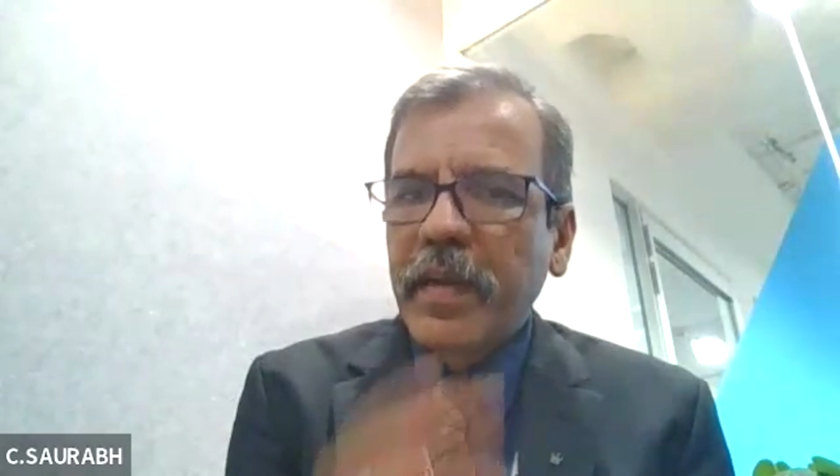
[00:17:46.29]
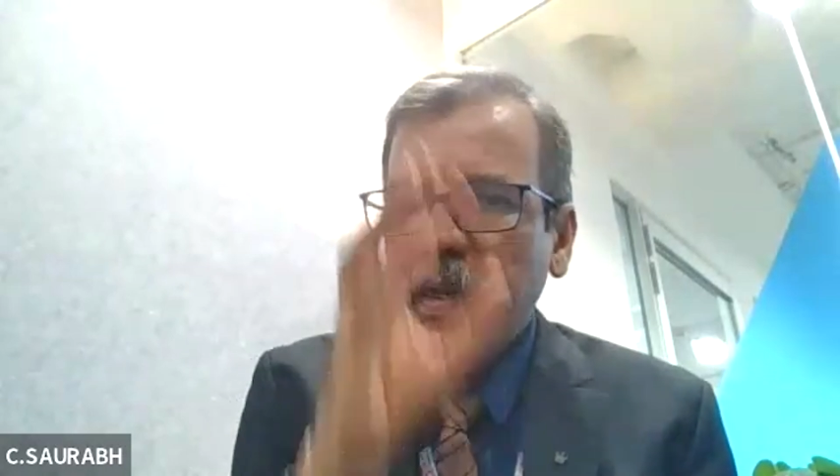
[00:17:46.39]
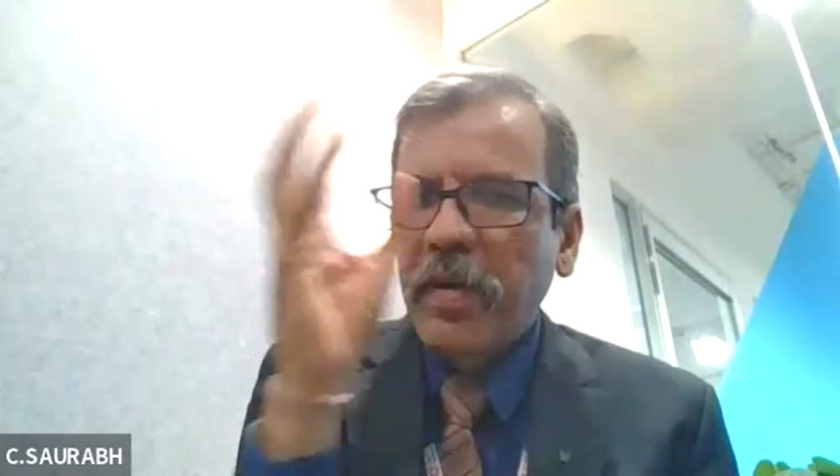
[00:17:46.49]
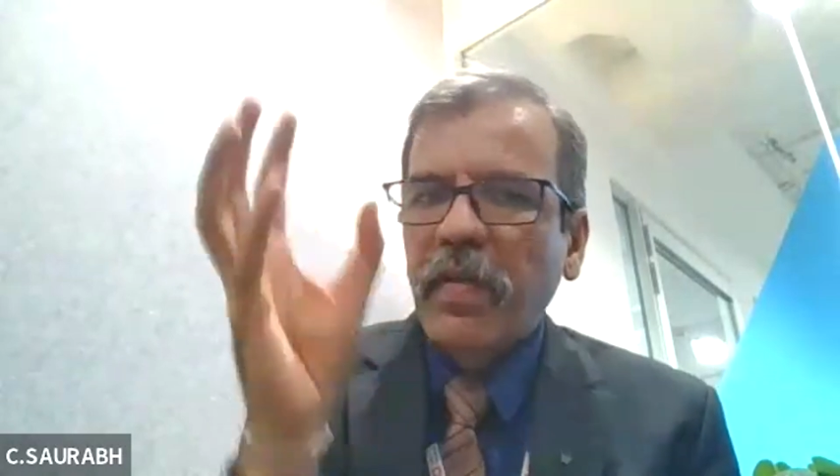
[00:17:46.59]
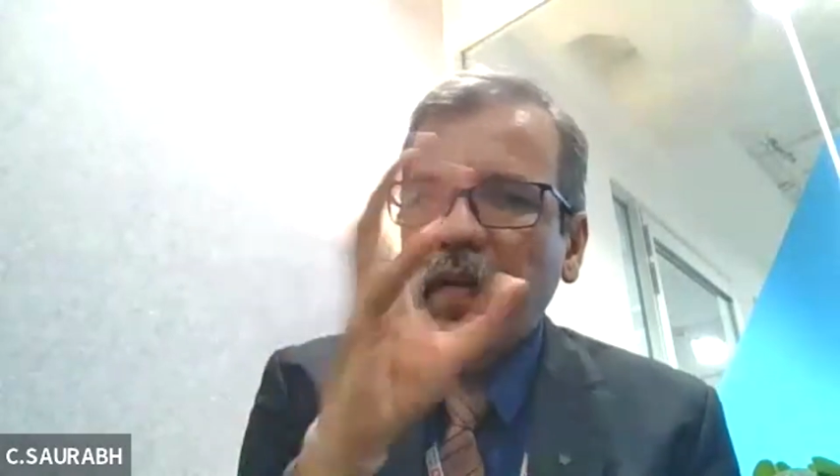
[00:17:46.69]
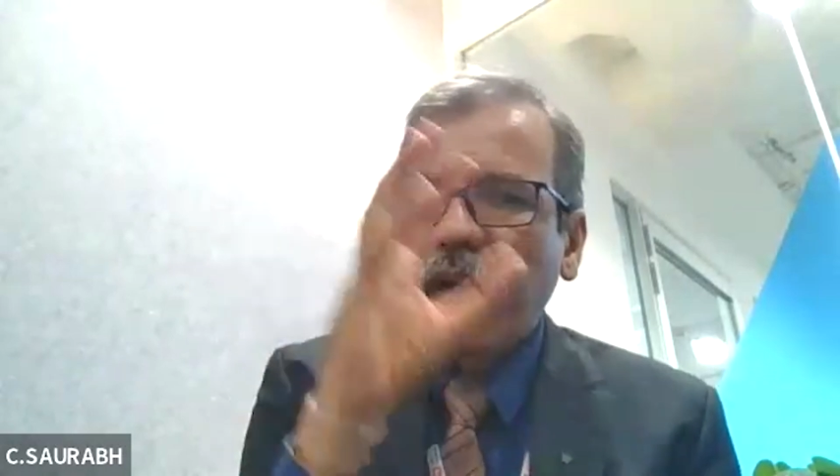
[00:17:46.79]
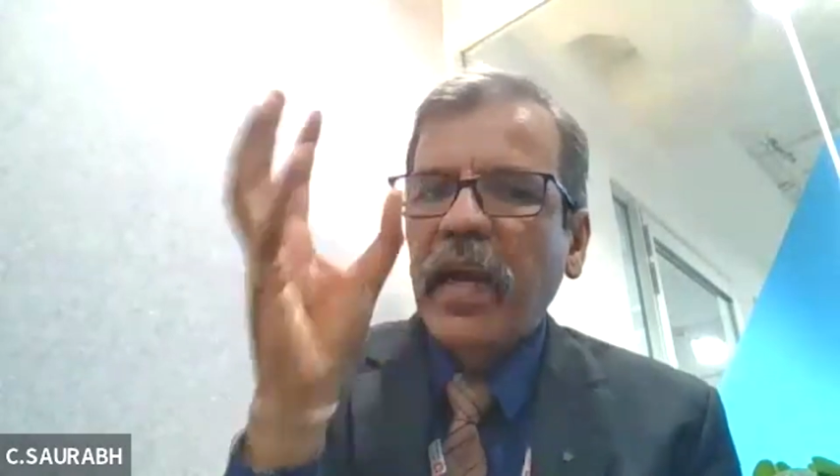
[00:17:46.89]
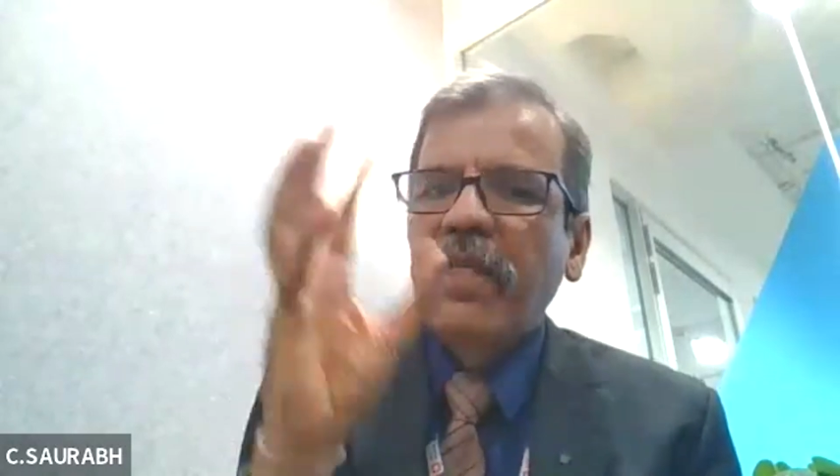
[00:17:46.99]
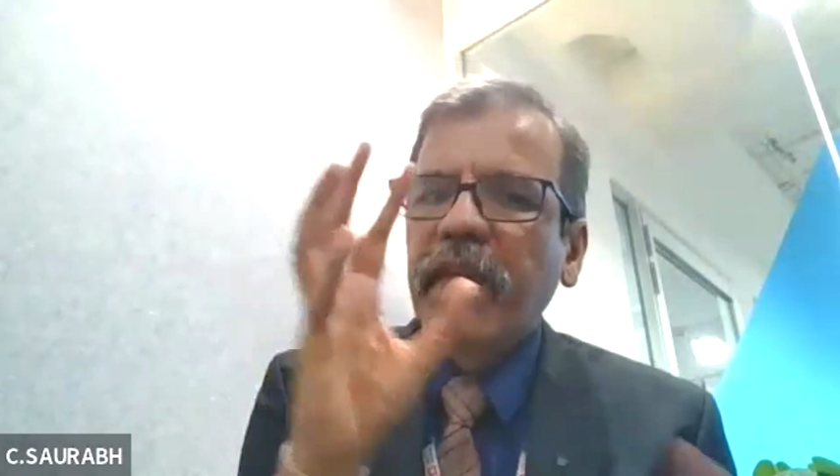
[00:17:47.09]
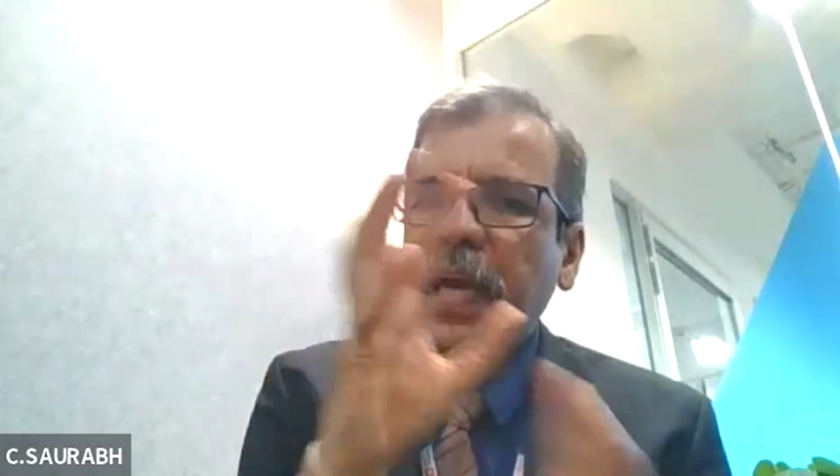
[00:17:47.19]
limit of
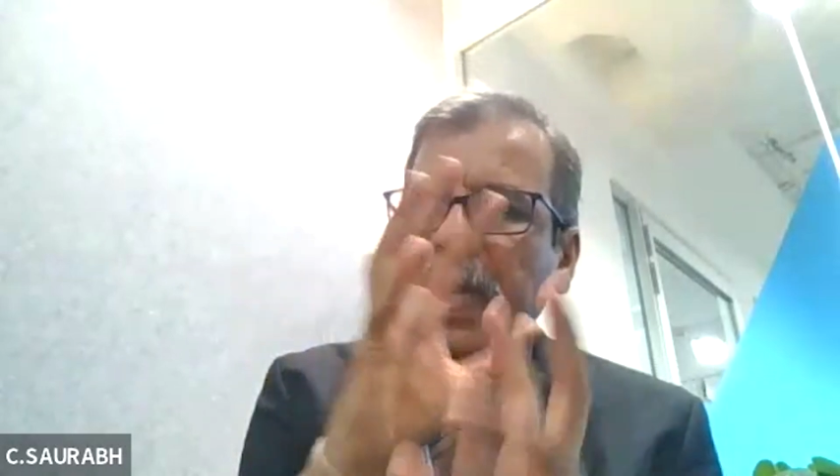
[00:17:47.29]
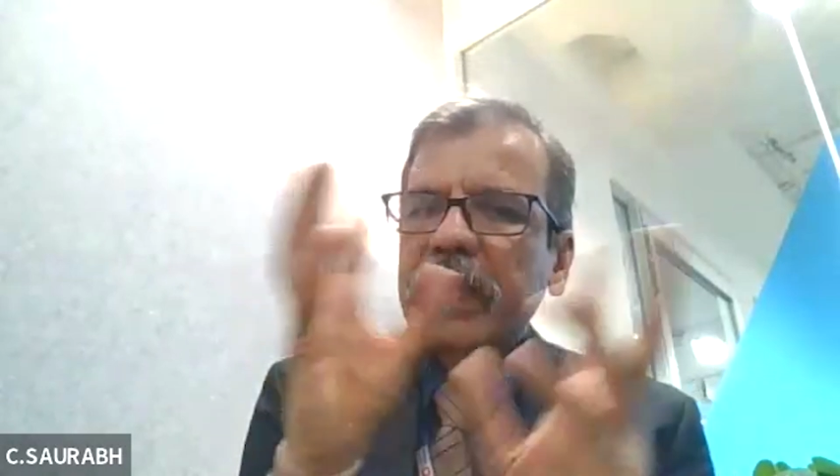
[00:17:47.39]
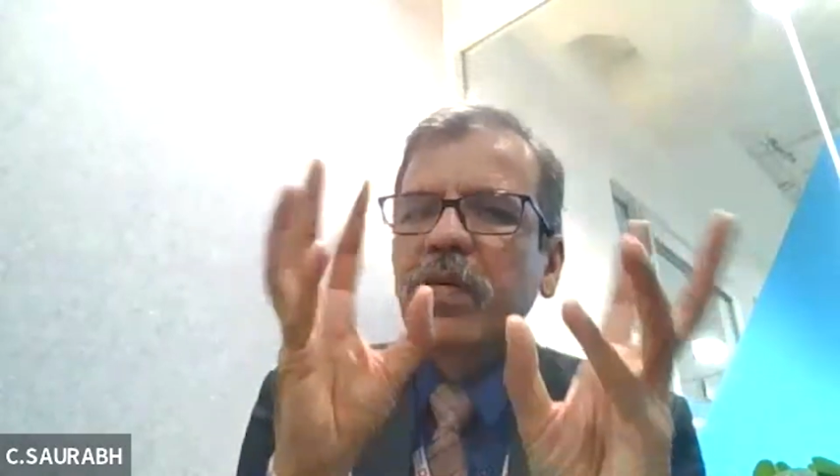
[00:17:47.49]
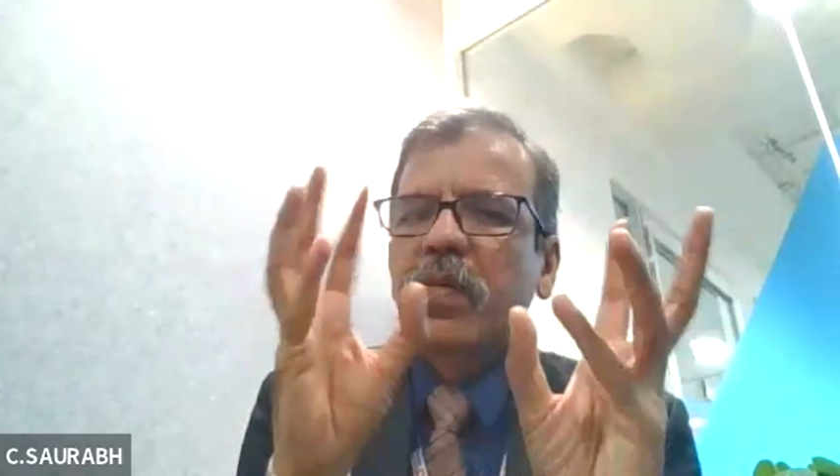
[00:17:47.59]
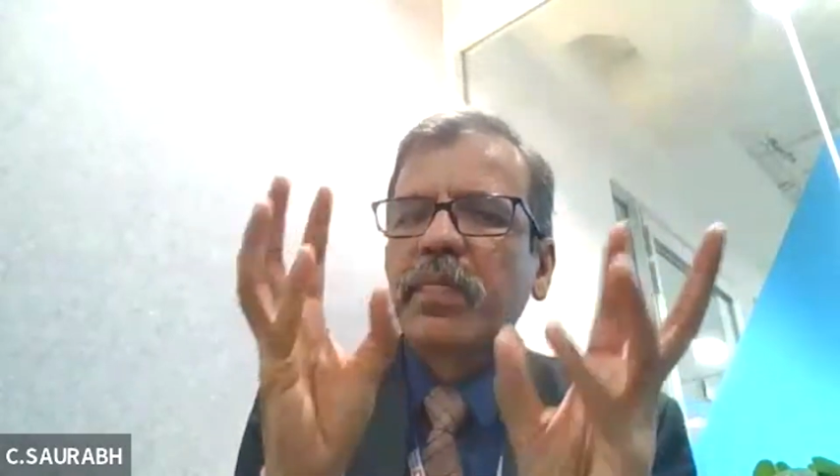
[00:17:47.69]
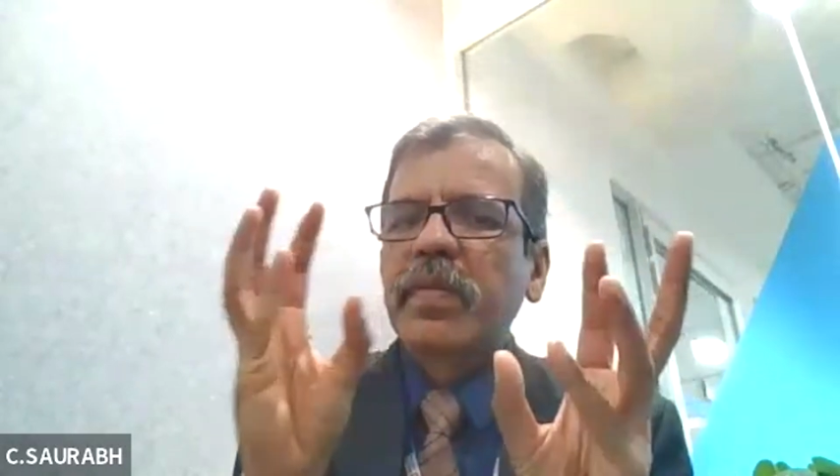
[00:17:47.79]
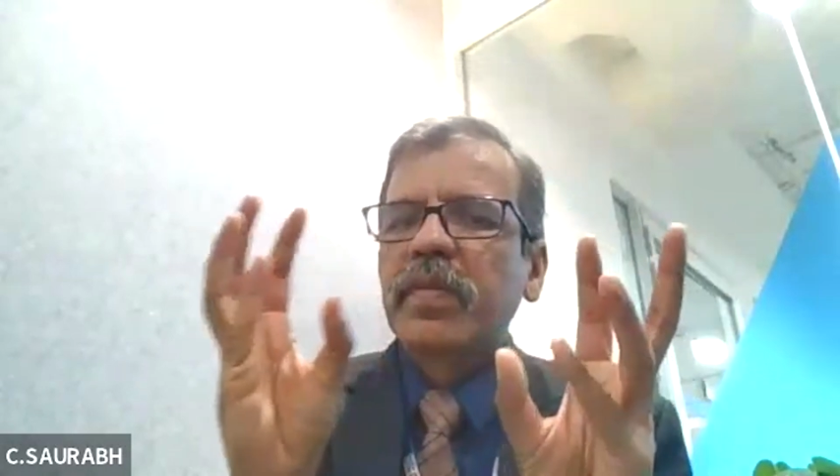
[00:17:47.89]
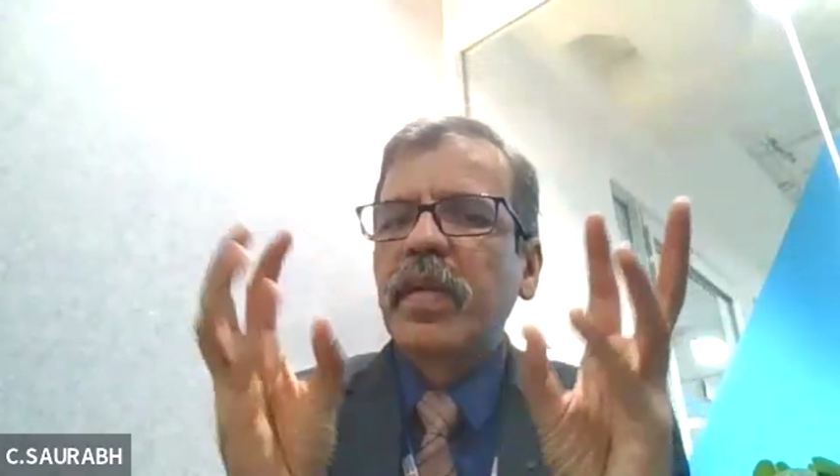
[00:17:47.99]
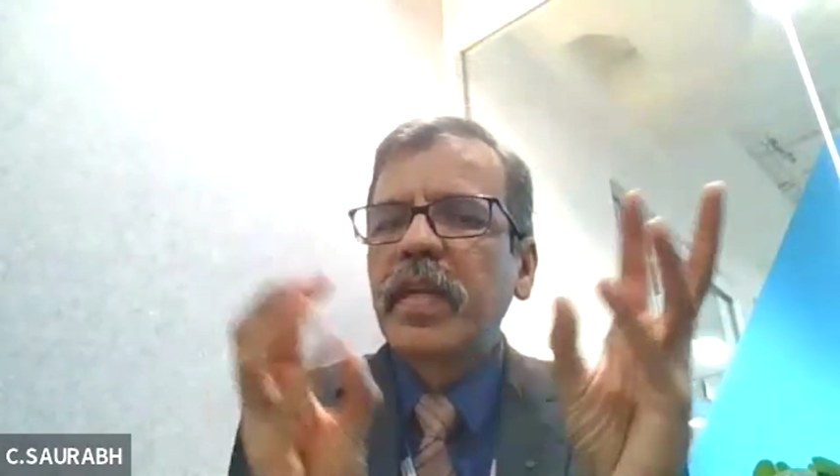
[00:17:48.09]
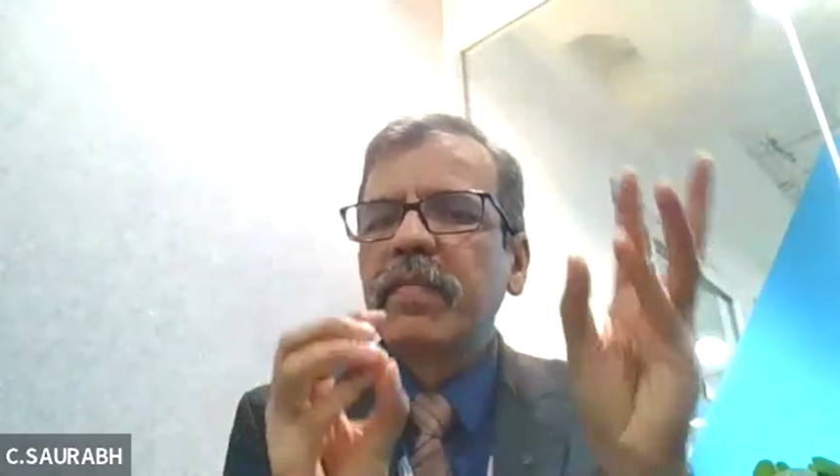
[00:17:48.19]
1.5 lakh. So
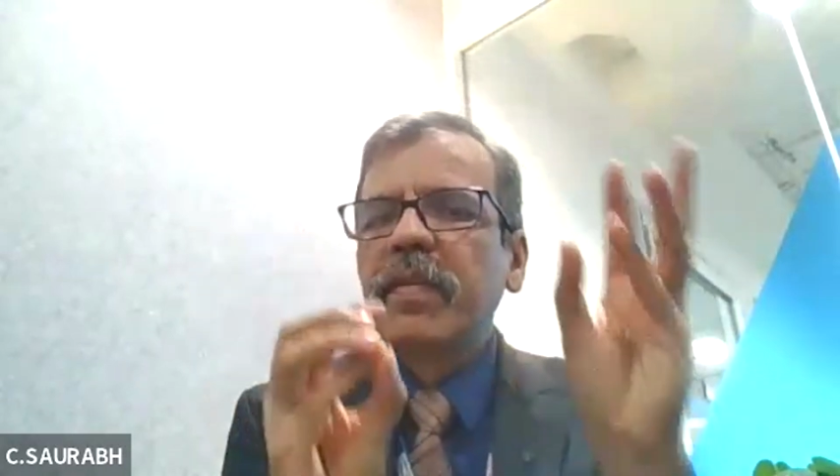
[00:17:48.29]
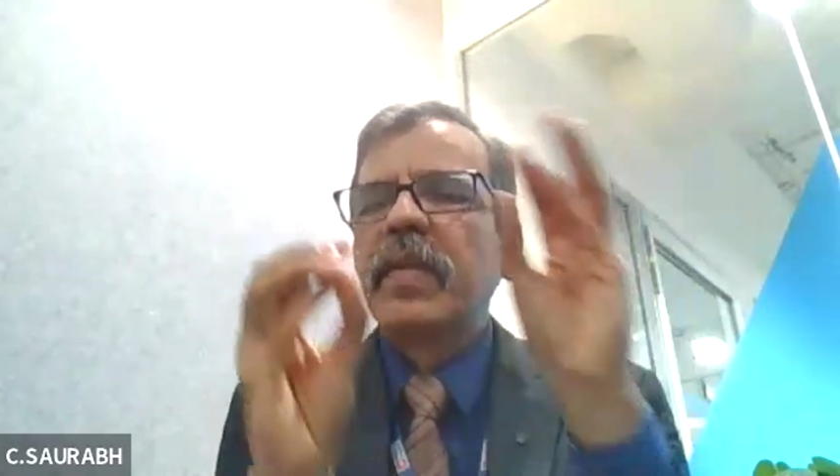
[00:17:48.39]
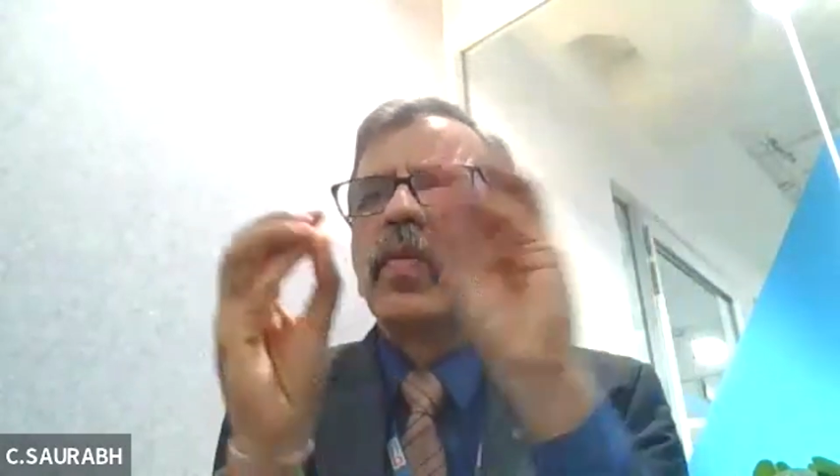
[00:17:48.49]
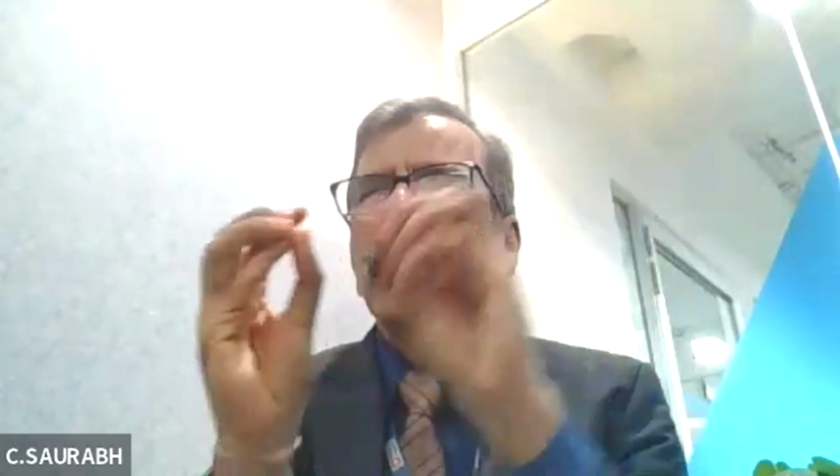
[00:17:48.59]
generally, they